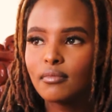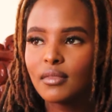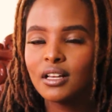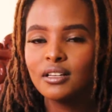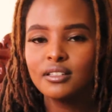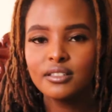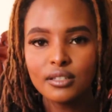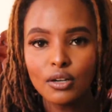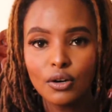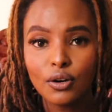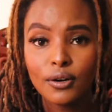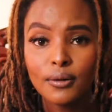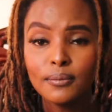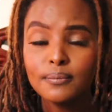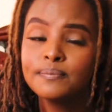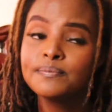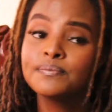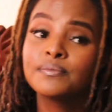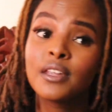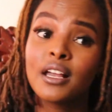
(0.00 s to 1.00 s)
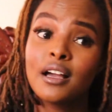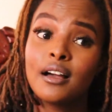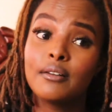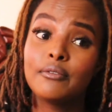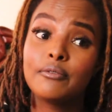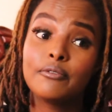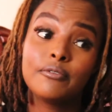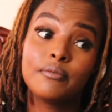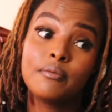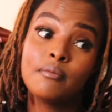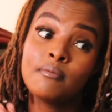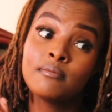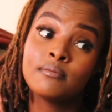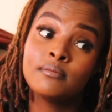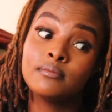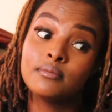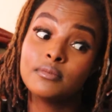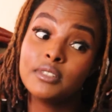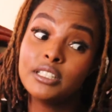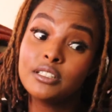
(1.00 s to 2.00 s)
So
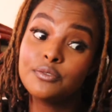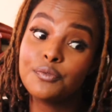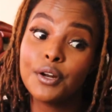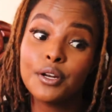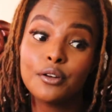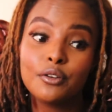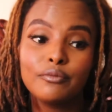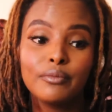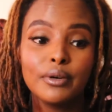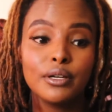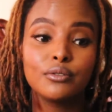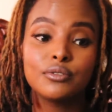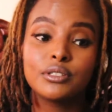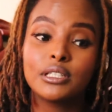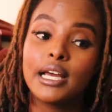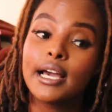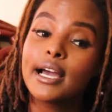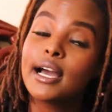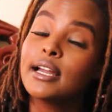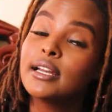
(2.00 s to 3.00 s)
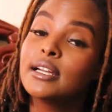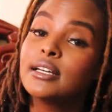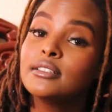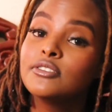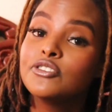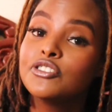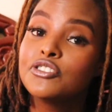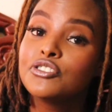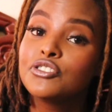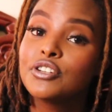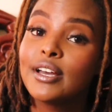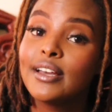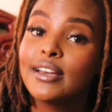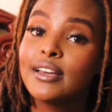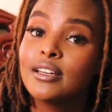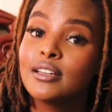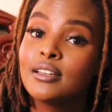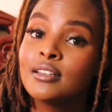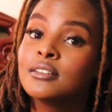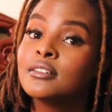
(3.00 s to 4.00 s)
this friend of mine was like, "Can I just try
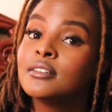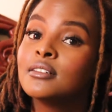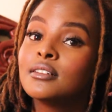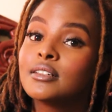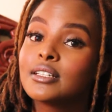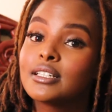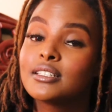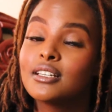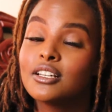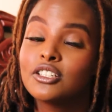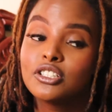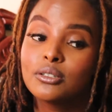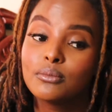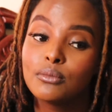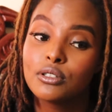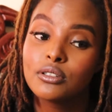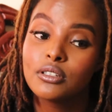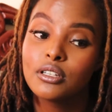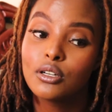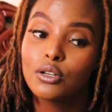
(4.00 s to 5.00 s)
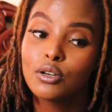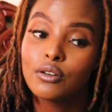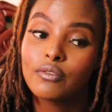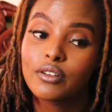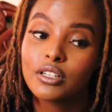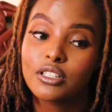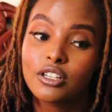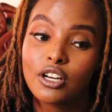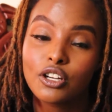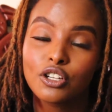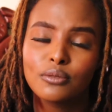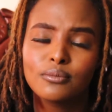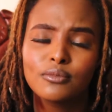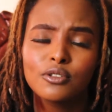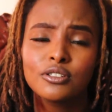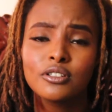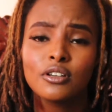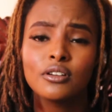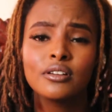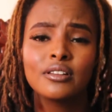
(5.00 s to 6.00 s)
and research about the law of attraction?"
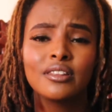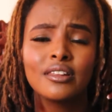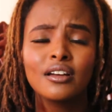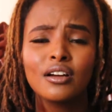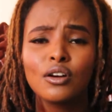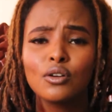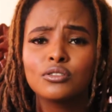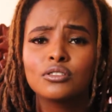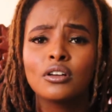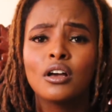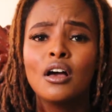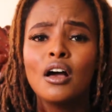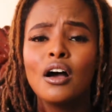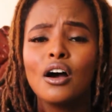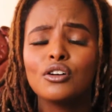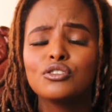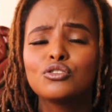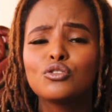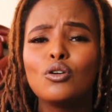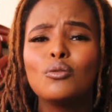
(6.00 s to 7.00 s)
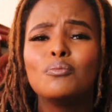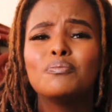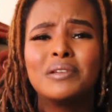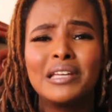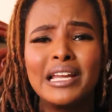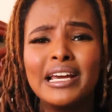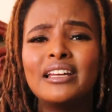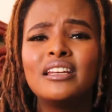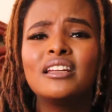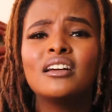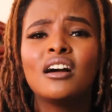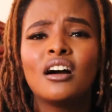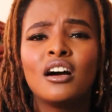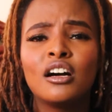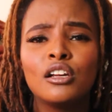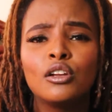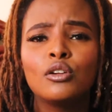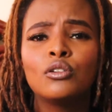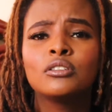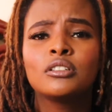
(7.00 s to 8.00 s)
Because I think I was complaining
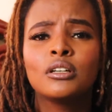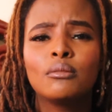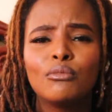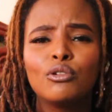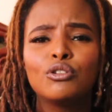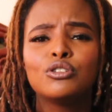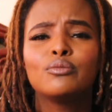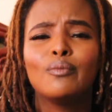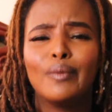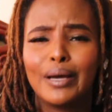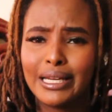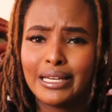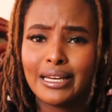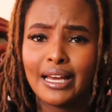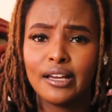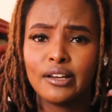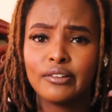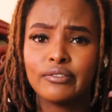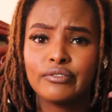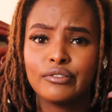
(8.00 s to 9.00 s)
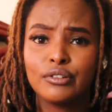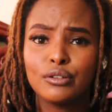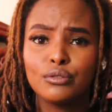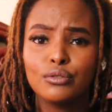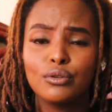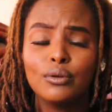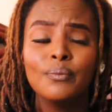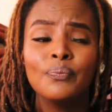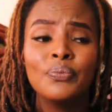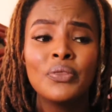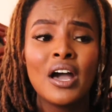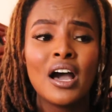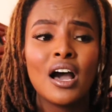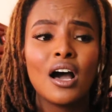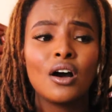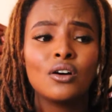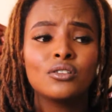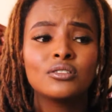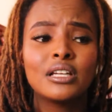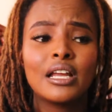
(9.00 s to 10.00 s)
a lot about my life.
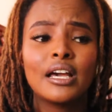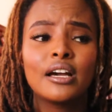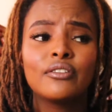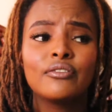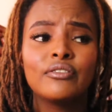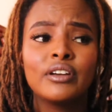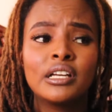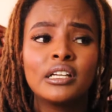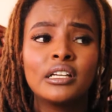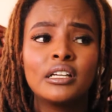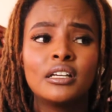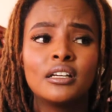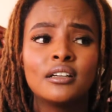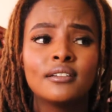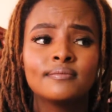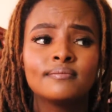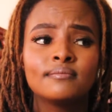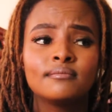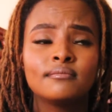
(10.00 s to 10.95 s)
I was like very,